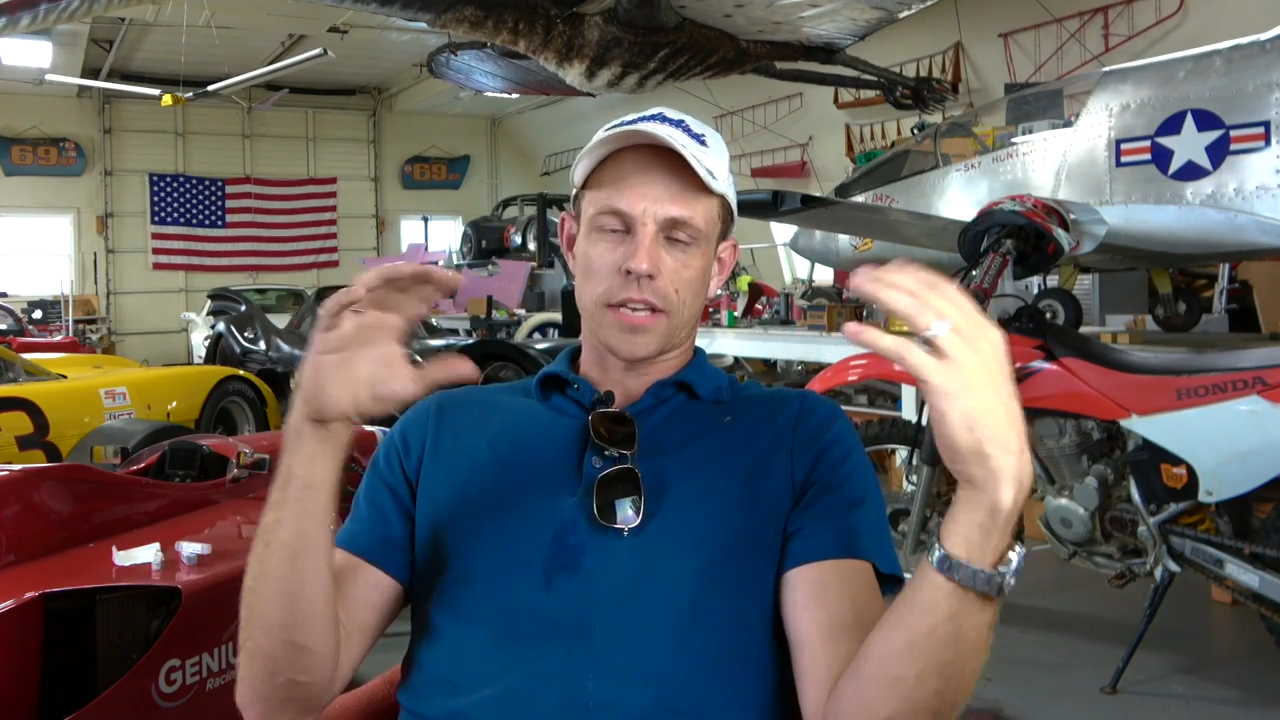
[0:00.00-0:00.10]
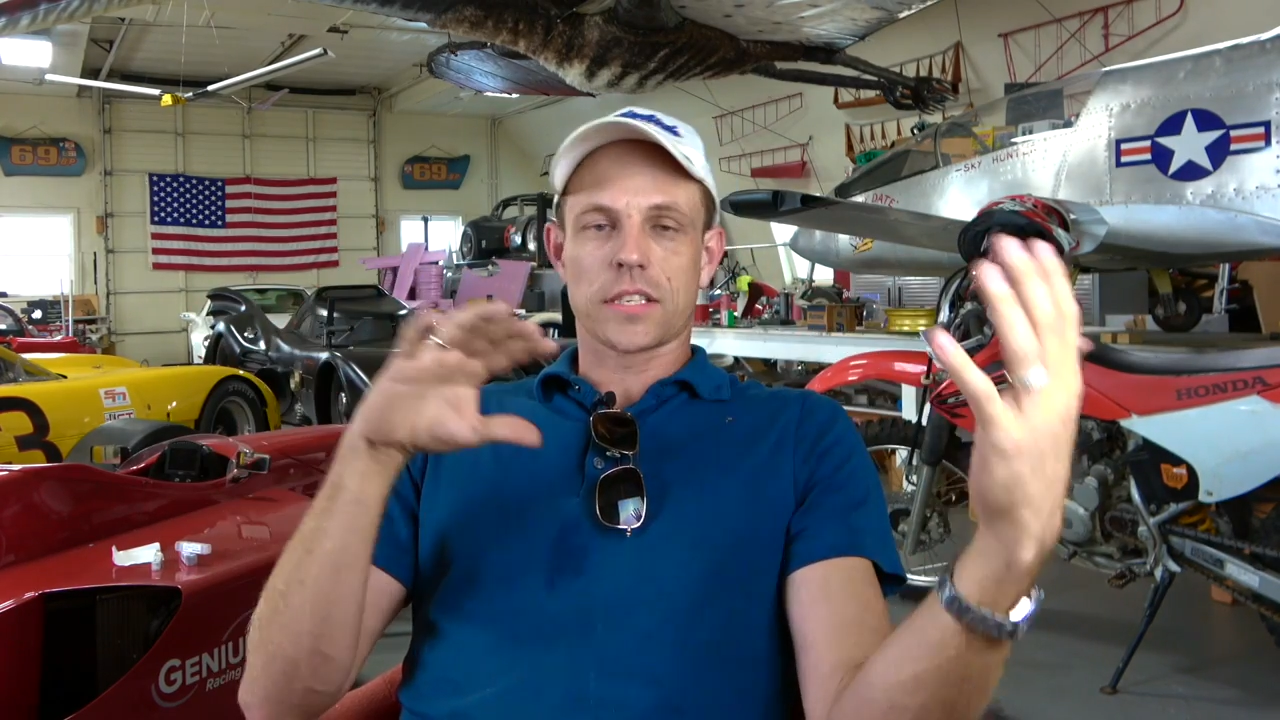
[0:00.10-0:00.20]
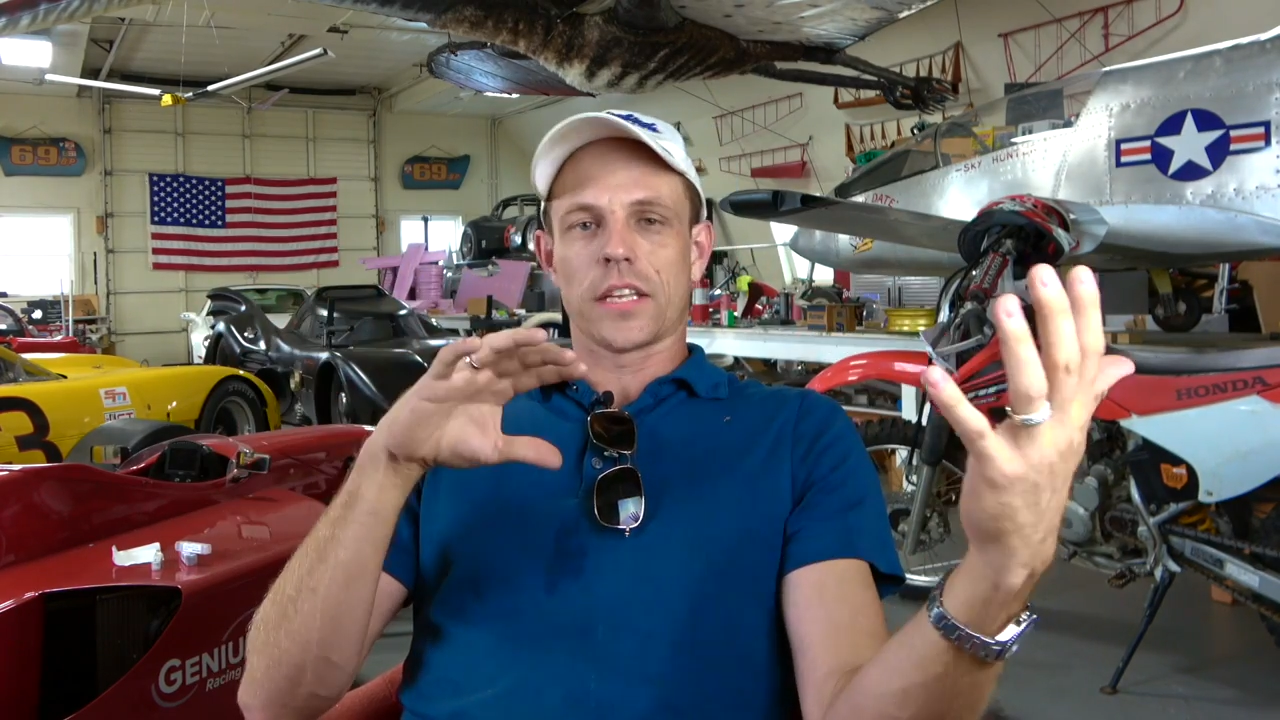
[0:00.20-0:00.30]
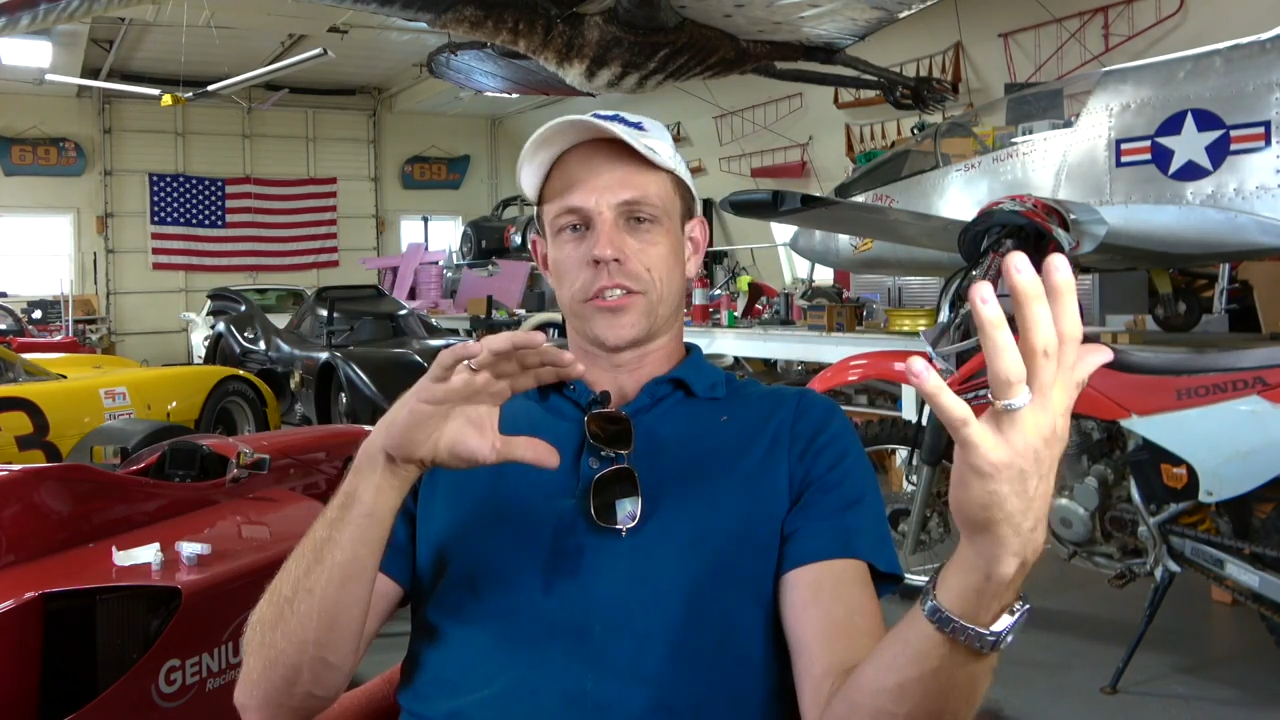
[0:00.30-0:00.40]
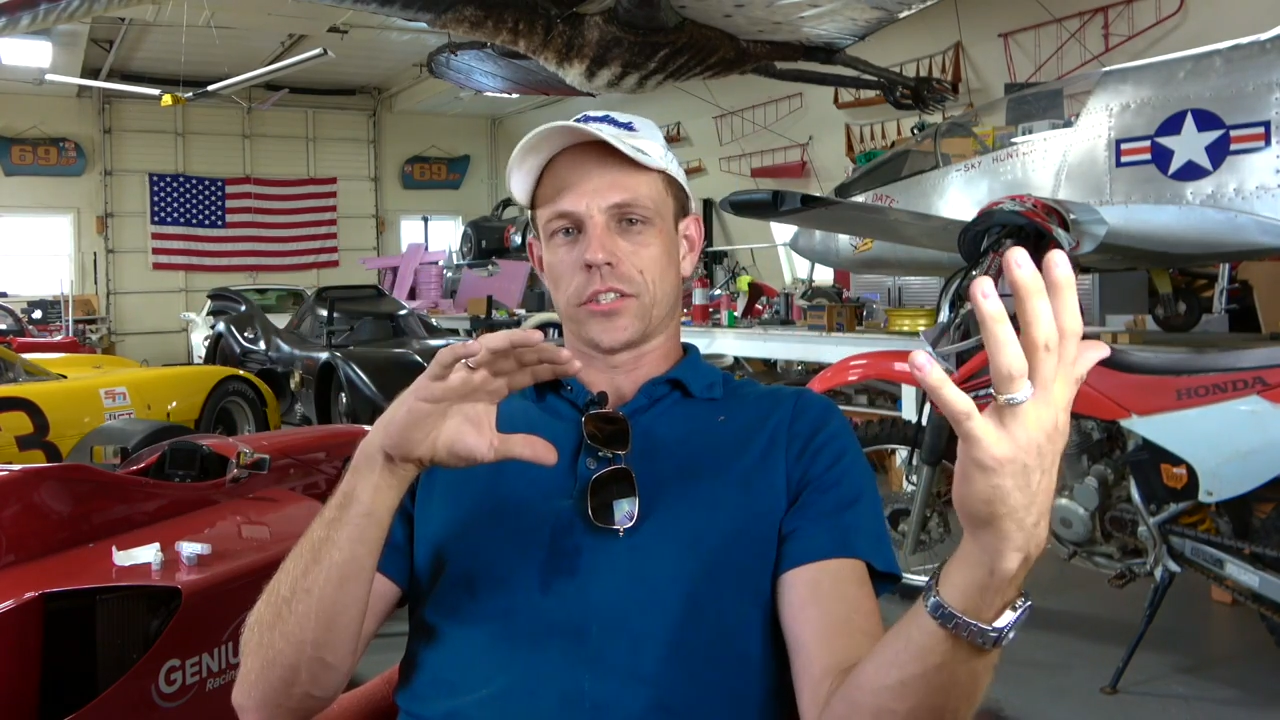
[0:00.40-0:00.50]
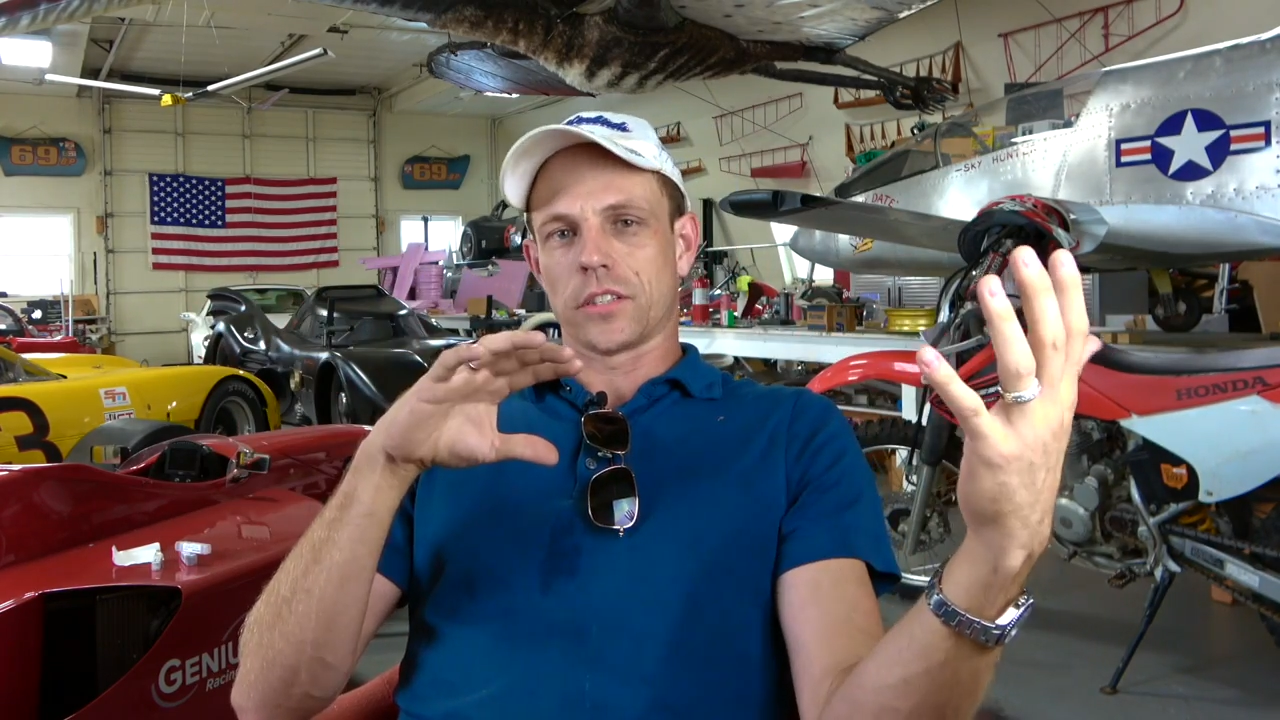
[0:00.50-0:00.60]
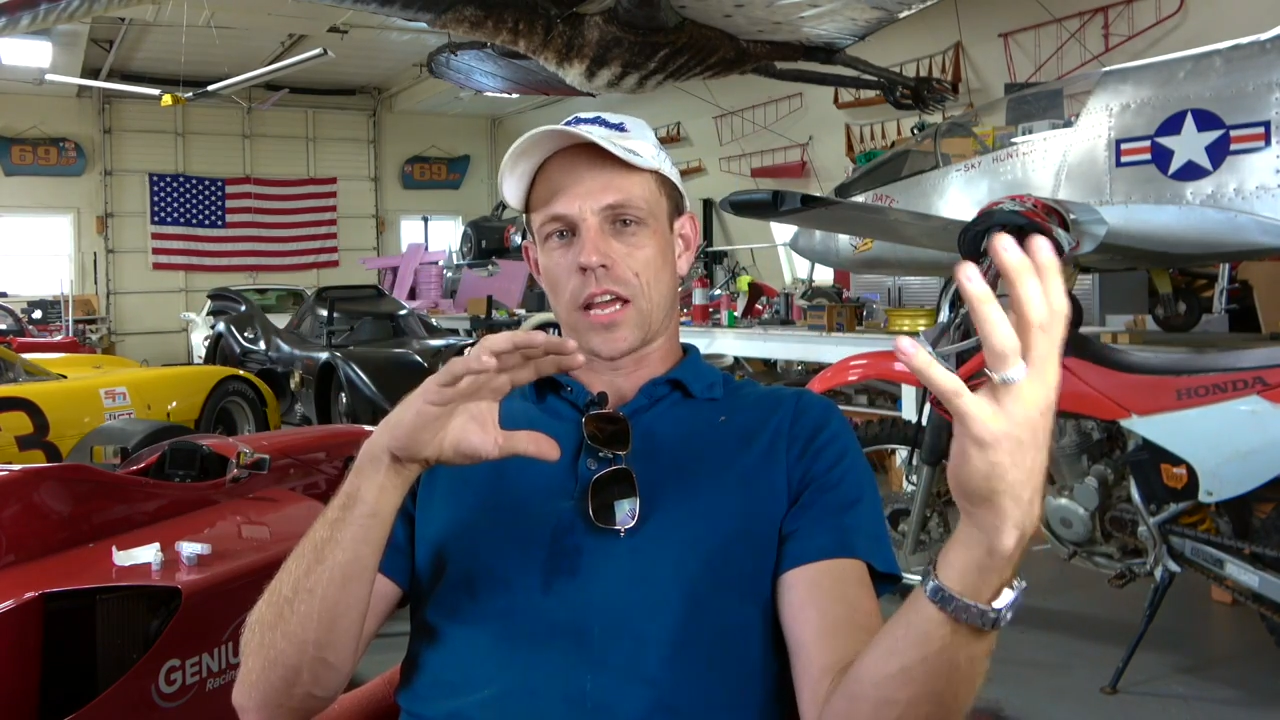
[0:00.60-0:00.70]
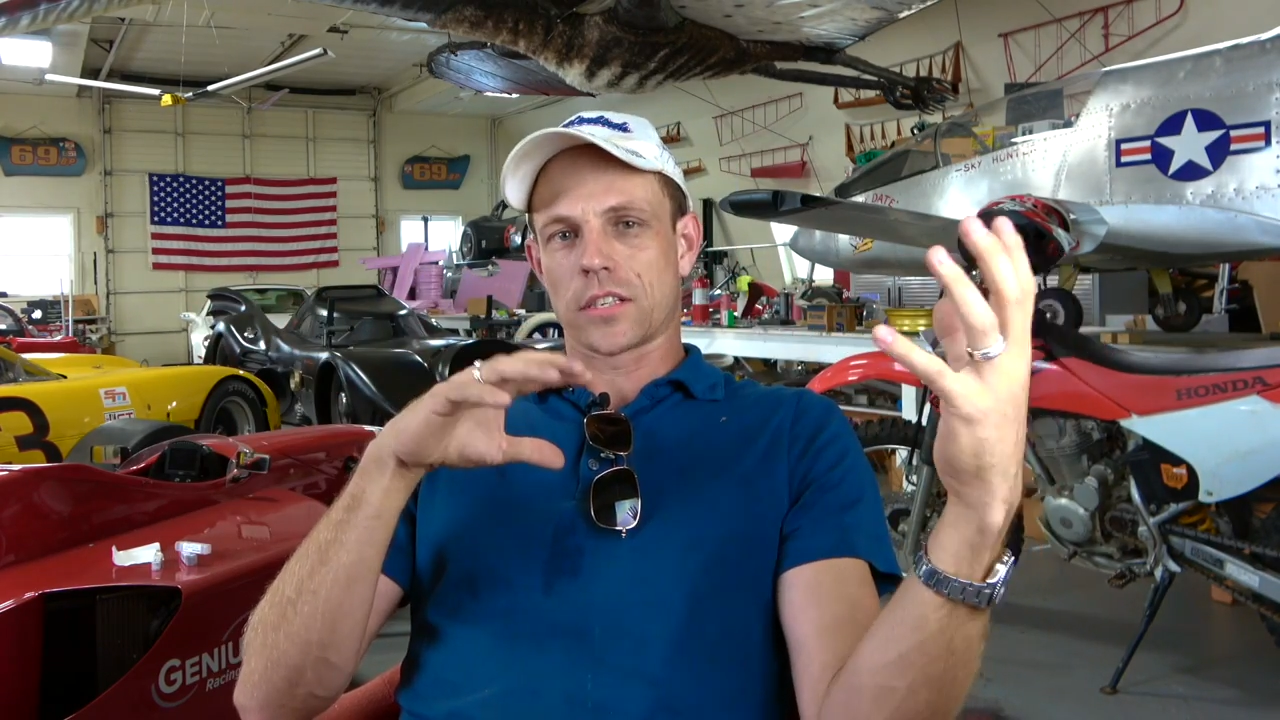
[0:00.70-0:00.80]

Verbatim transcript: isolation